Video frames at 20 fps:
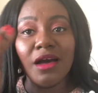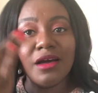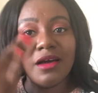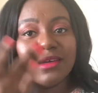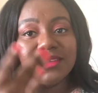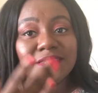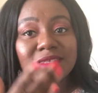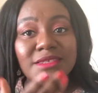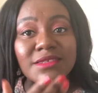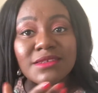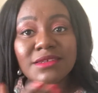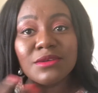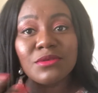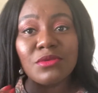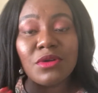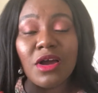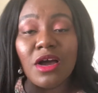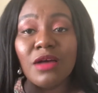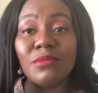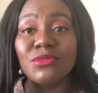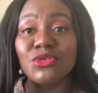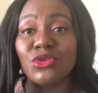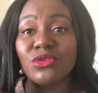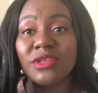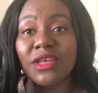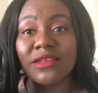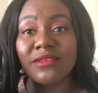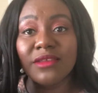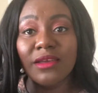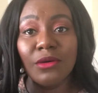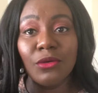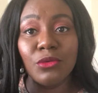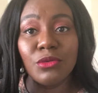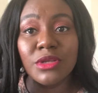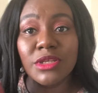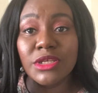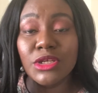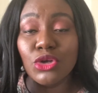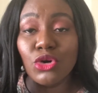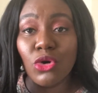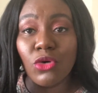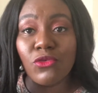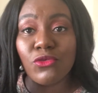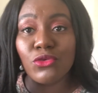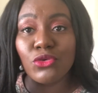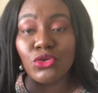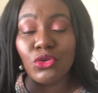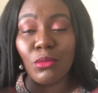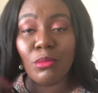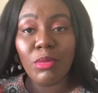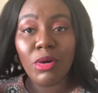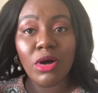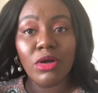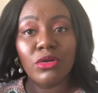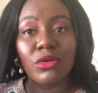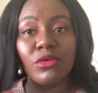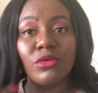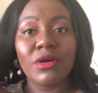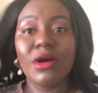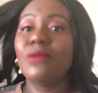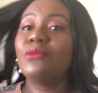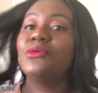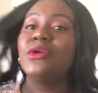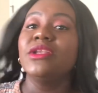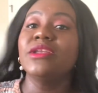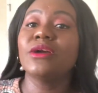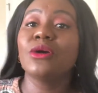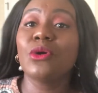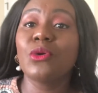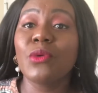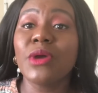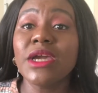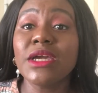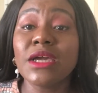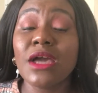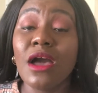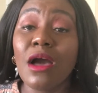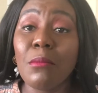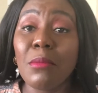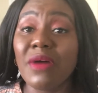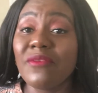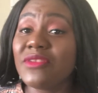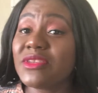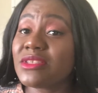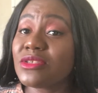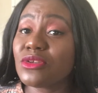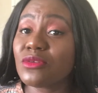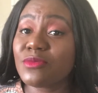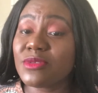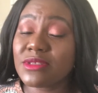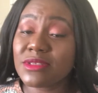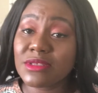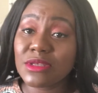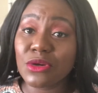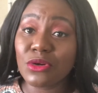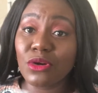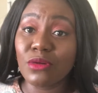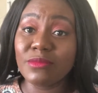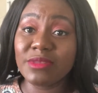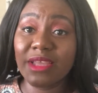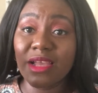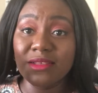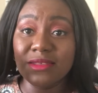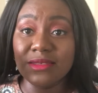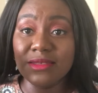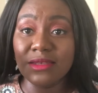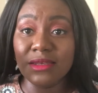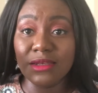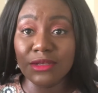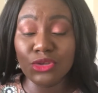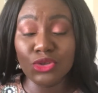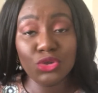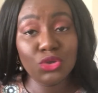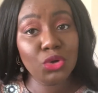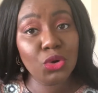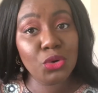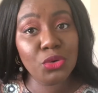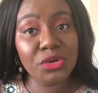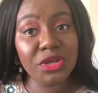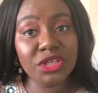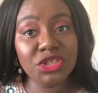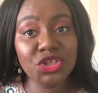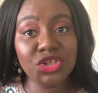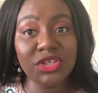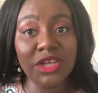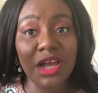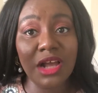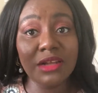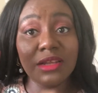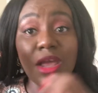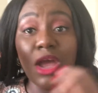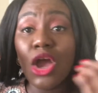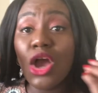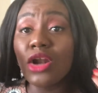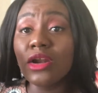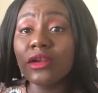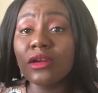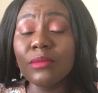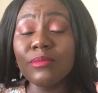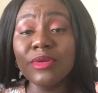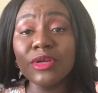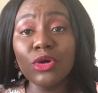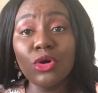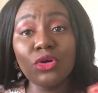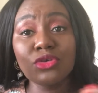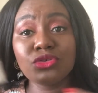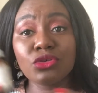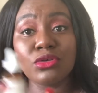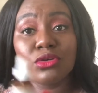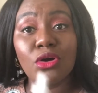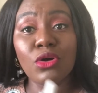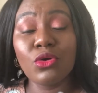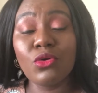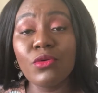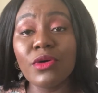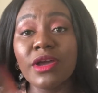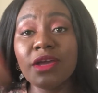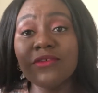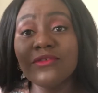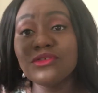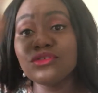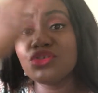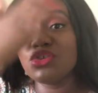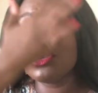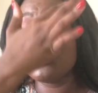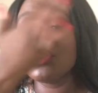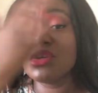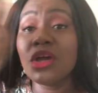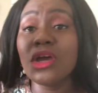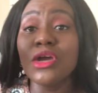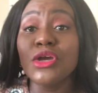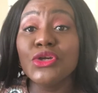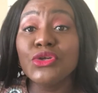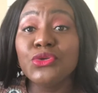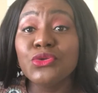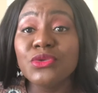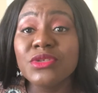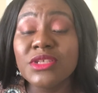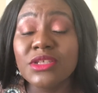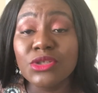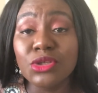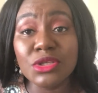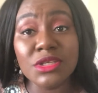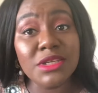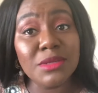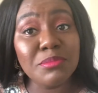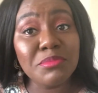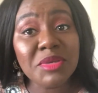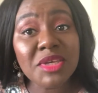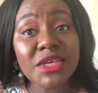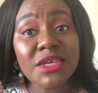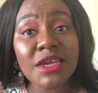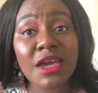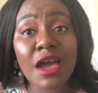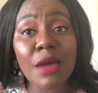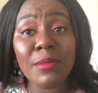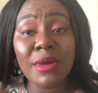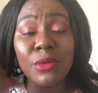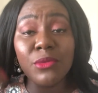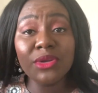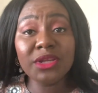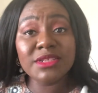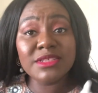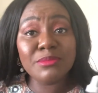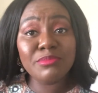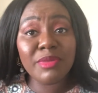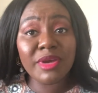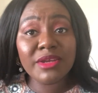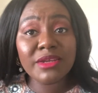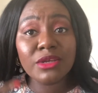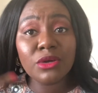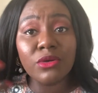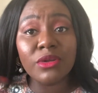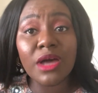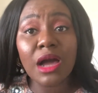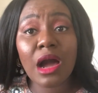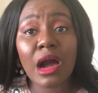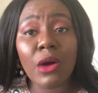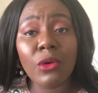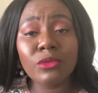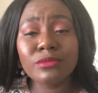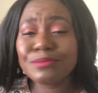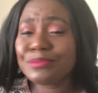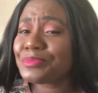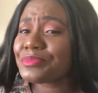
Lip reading: serum, so that they really go through the bottle really quick. But this is a serum that's like so rich that a little bit goes a long way if you just use it in the PM, and really depending on how